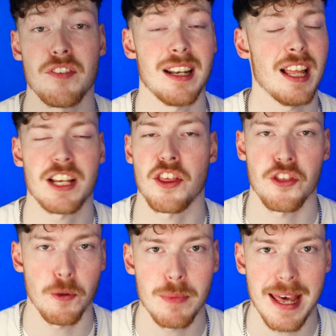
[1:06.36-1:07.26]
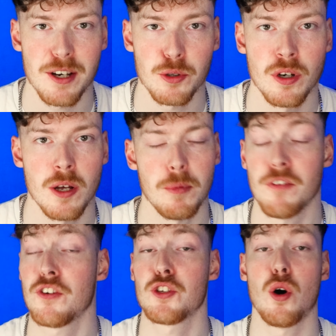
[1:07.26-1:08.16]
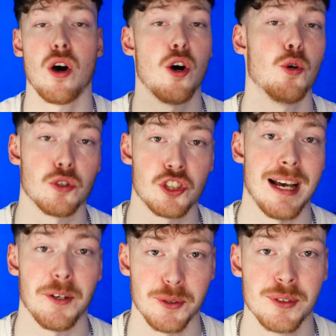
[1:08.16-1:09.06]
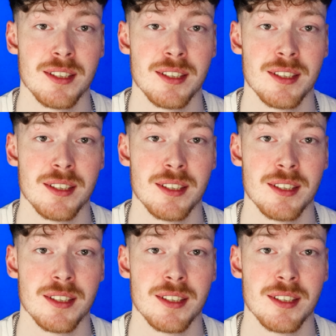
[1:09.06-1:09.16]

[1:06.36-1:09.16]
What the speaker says: of it like a thumbnail, but for your whole channel.